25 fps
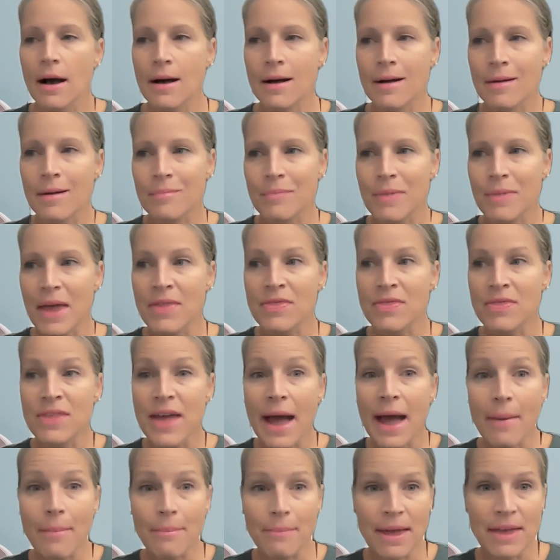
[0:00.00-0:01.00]
And
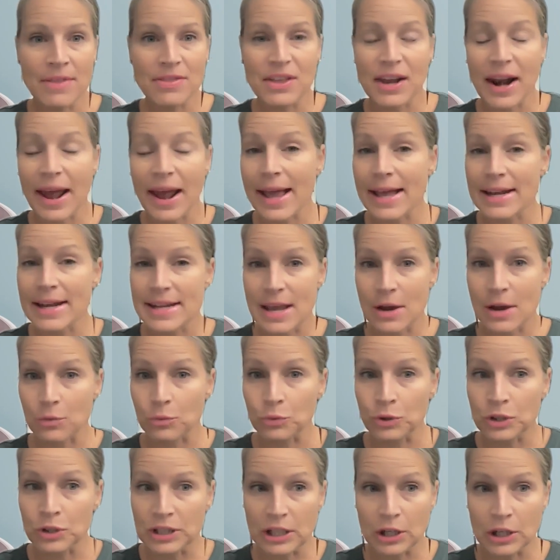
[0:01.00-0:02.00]
that meant that I had to get
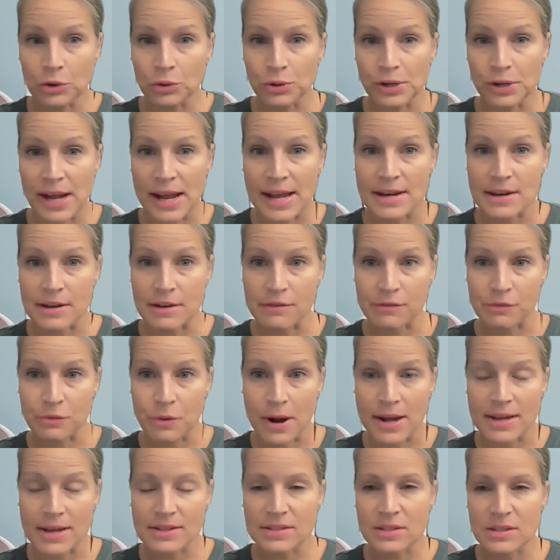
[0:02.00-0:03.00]
really creative,
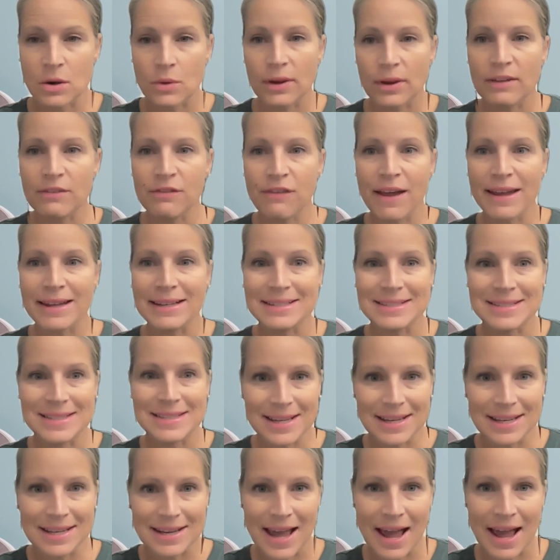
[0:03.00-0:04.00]
right? So if I
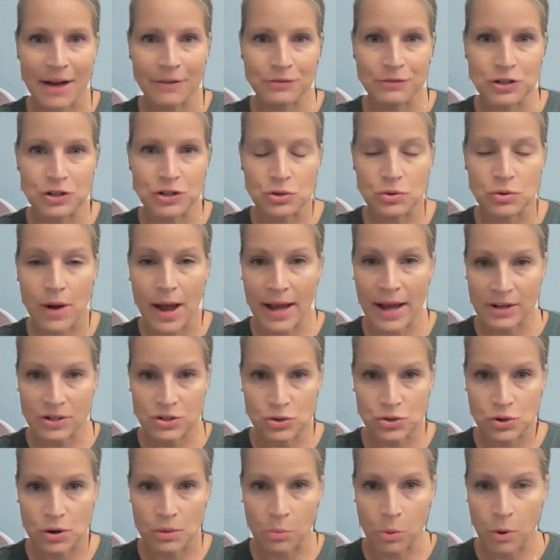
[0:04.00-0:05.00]
did have to do
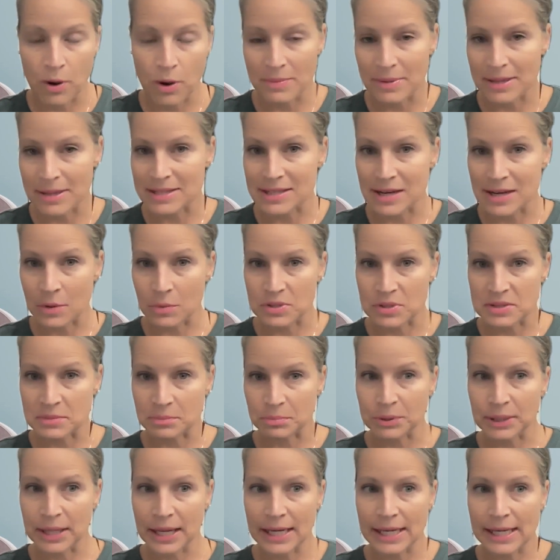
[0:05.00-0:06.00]
extra appointments that I
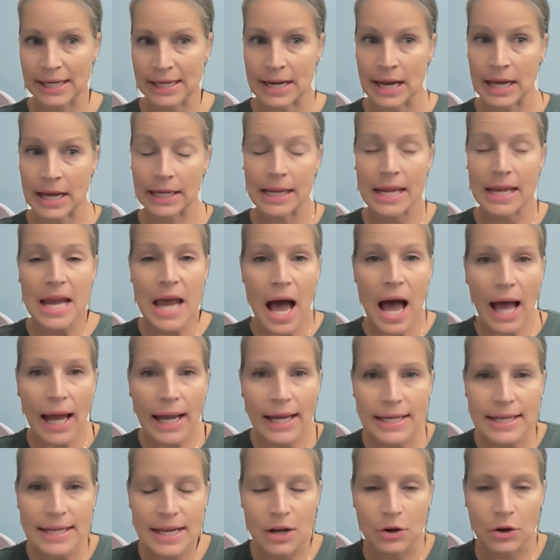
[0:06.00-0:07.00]
wasn't planning on, I
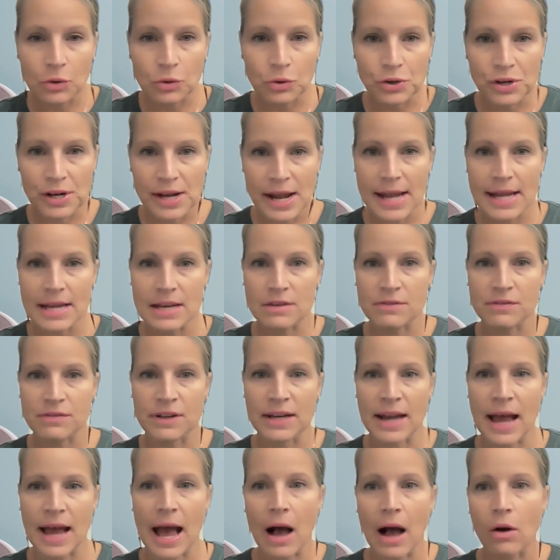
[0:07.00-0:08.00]
had to get creative
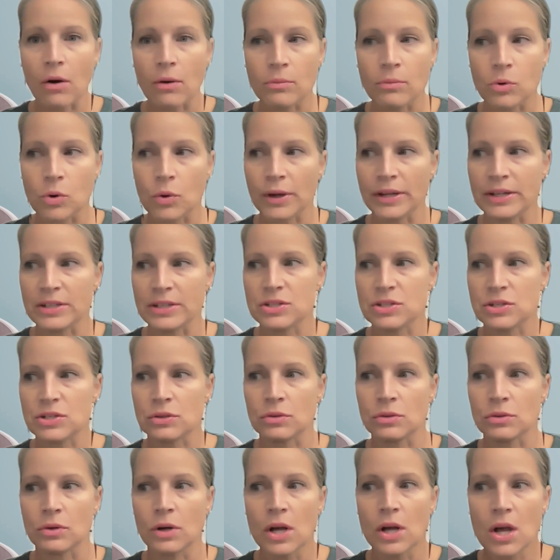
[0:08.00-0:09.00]
in how I'm going
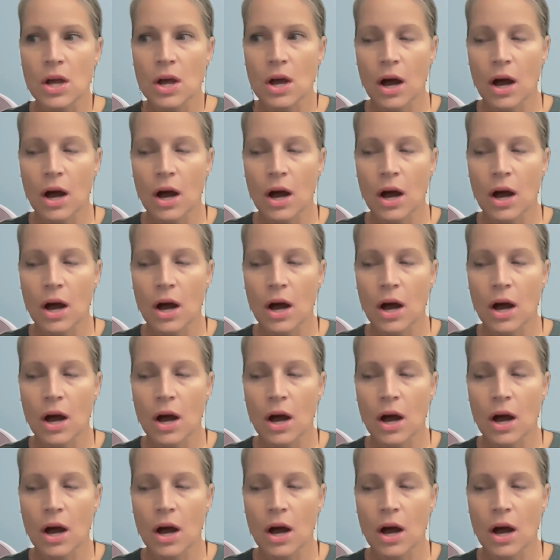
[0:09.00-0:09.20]
to,